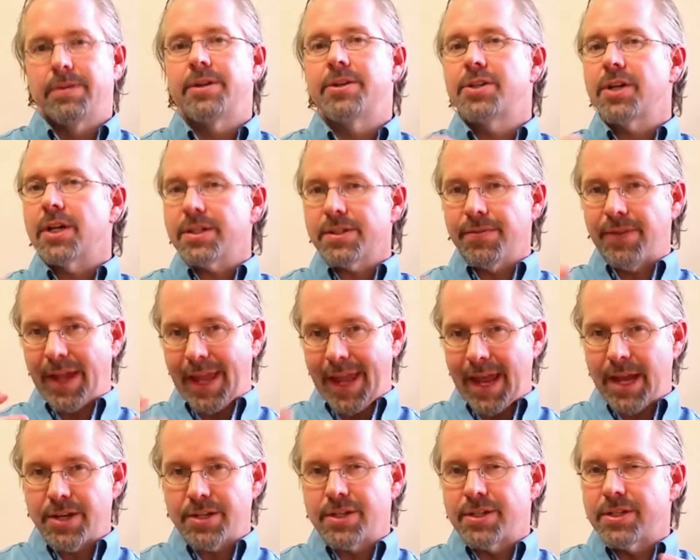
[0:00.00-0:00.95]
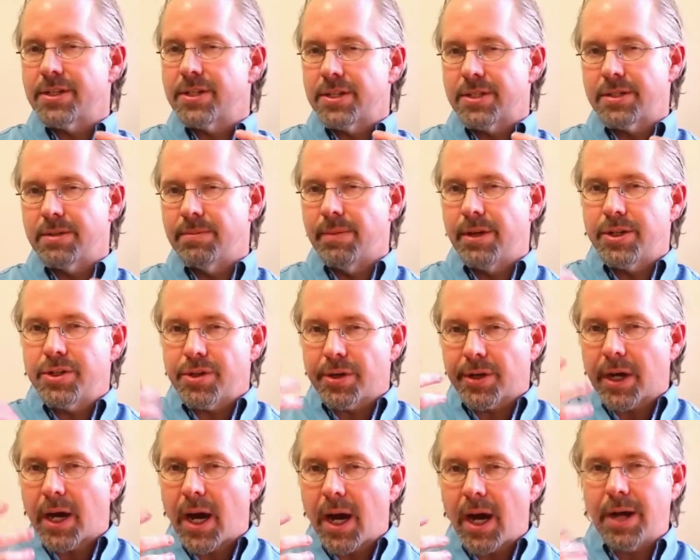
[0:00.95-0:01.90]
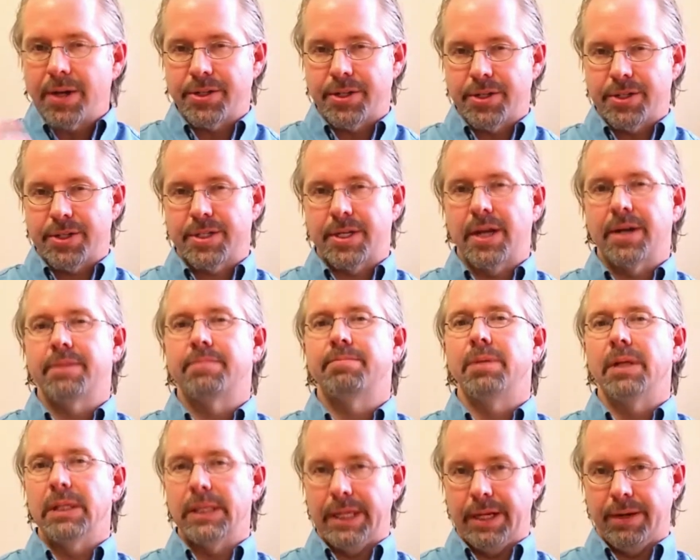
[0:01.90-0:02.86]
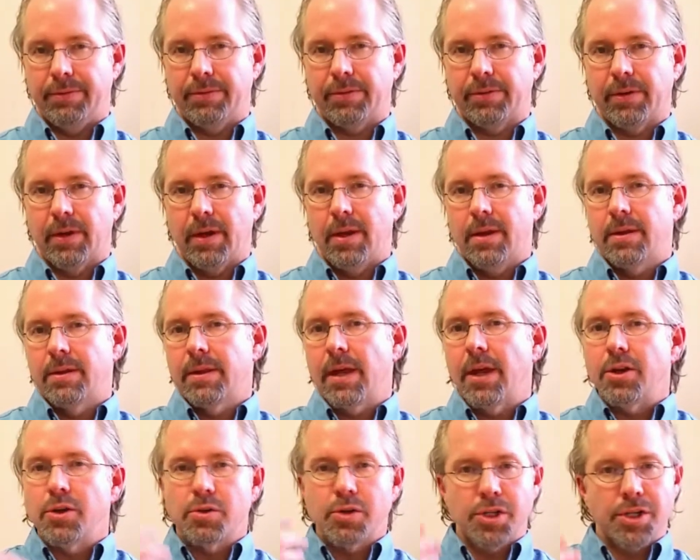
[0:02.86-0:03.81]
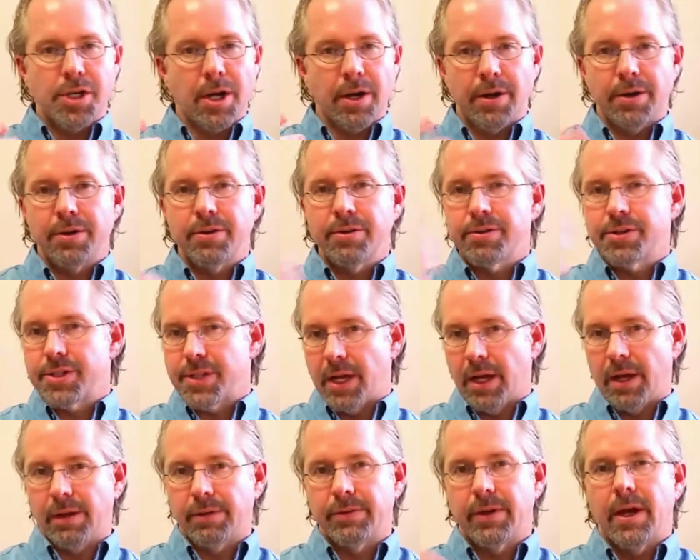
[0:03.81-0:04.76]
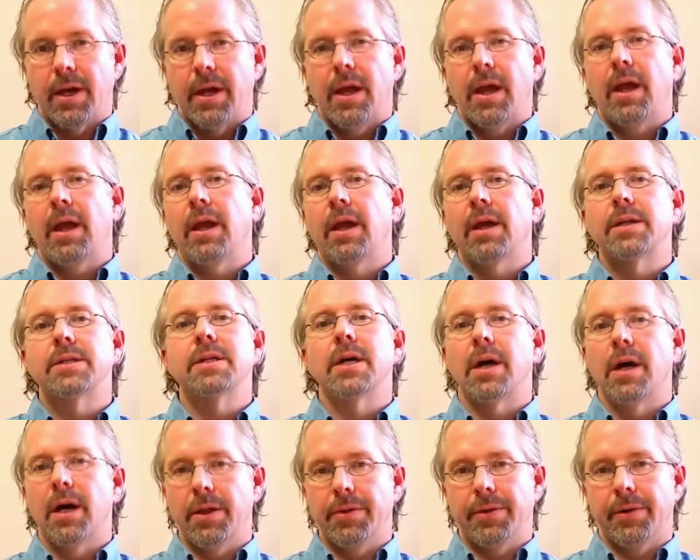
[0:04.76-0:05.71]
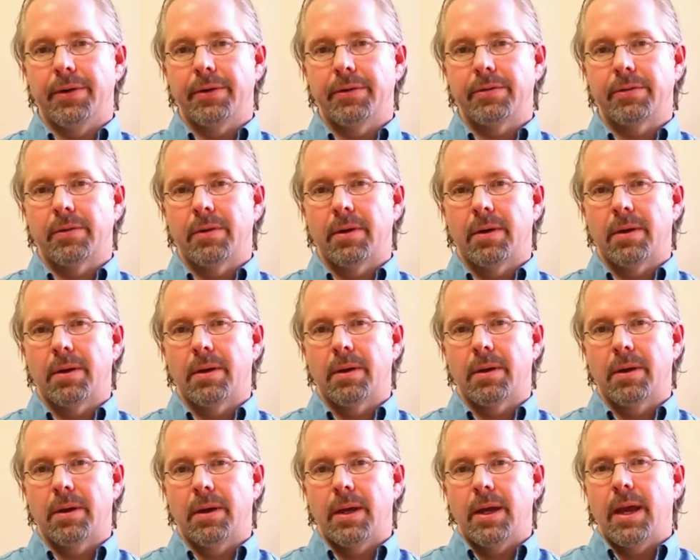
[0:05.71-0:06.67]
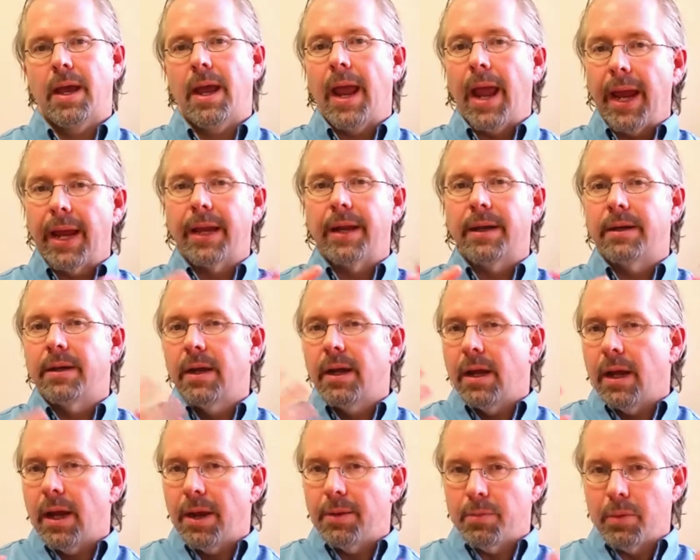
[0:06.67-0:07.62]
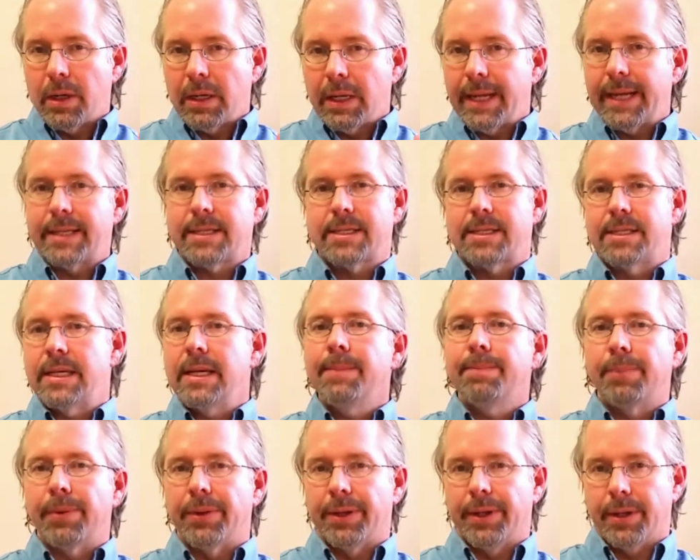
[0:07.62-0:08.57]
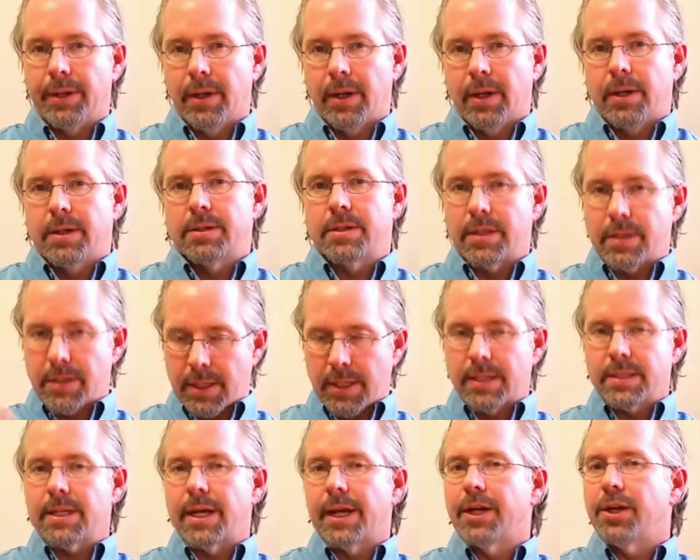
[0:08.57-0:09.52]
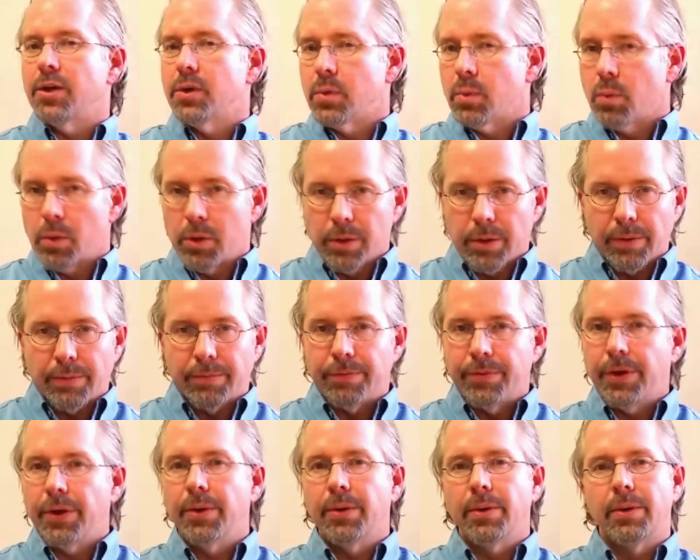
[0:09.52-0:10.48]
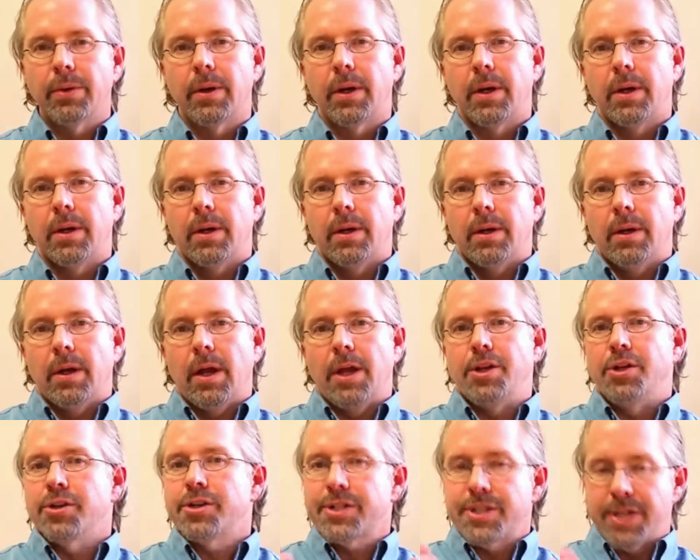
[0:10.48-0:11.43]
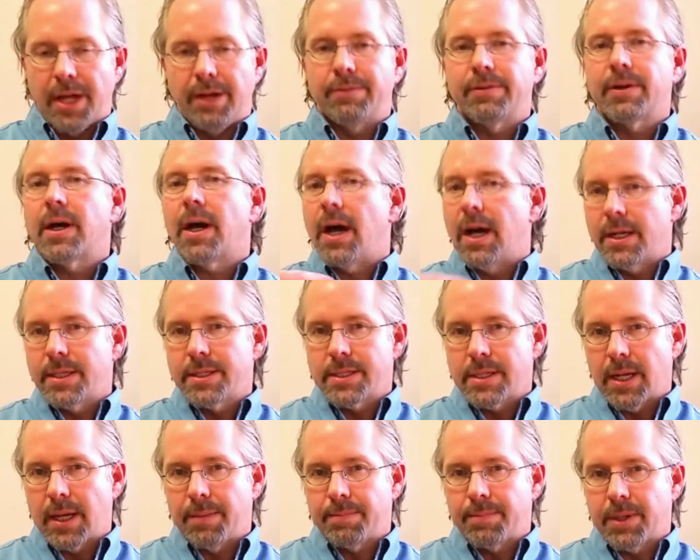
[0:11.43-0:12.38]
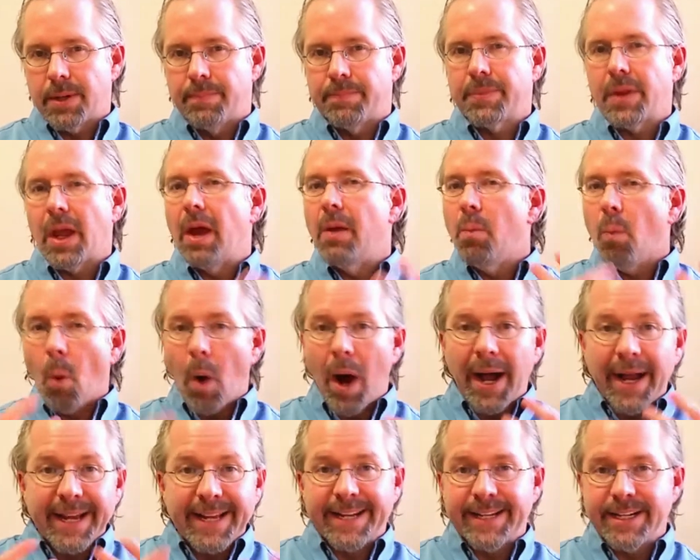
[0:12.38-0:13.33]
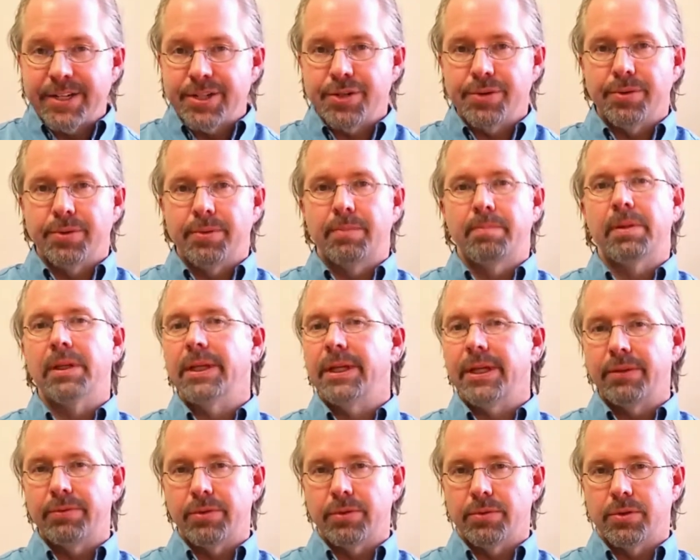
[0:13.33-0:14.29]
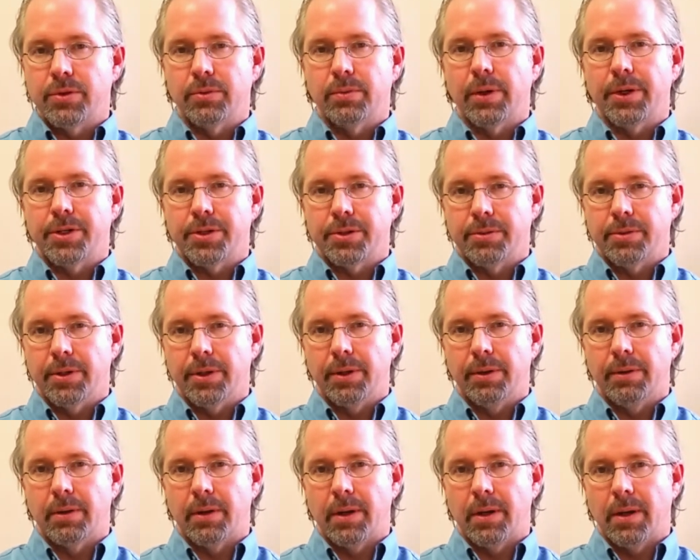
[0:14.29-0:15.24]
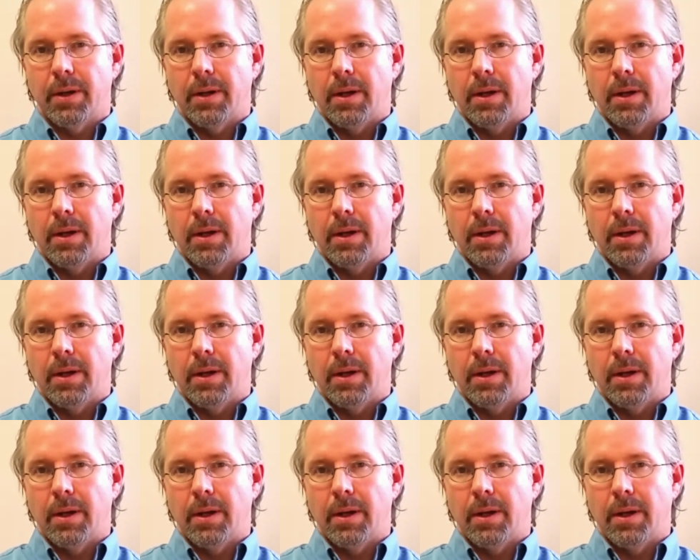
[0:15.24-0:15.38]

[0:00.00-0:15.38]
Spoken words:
The justification system is your conscious set of beliefs that you share to yourself and to others. And it relates deeply to things like your worldview and your self-concept and why it is you believe you do what you do.